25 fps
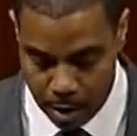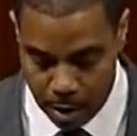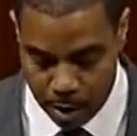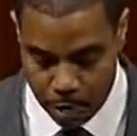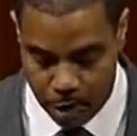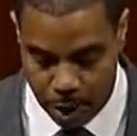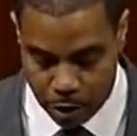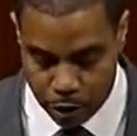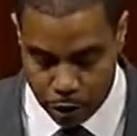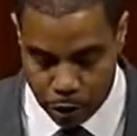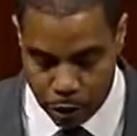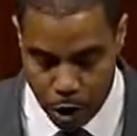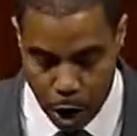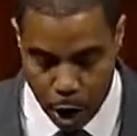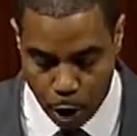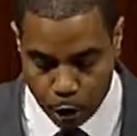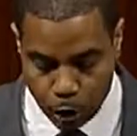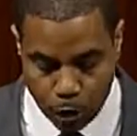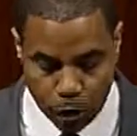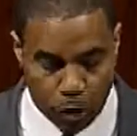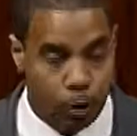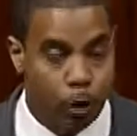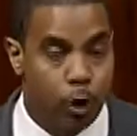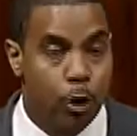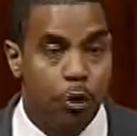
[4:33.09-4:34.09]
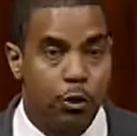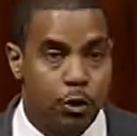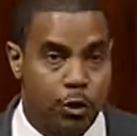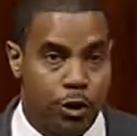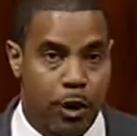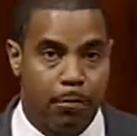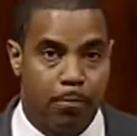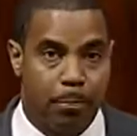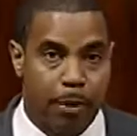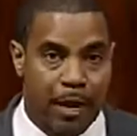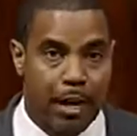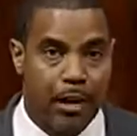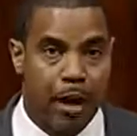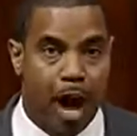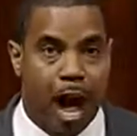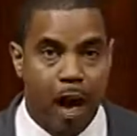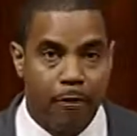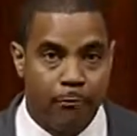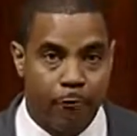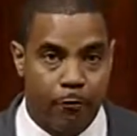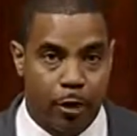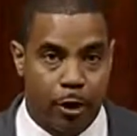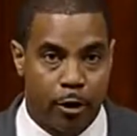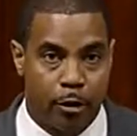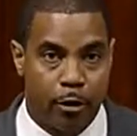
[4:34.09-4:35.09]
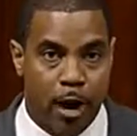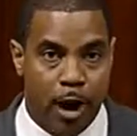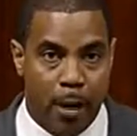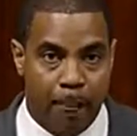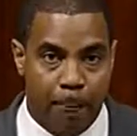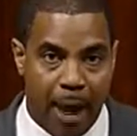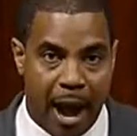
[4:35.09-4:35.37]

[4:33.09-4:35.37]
There's no solution being offered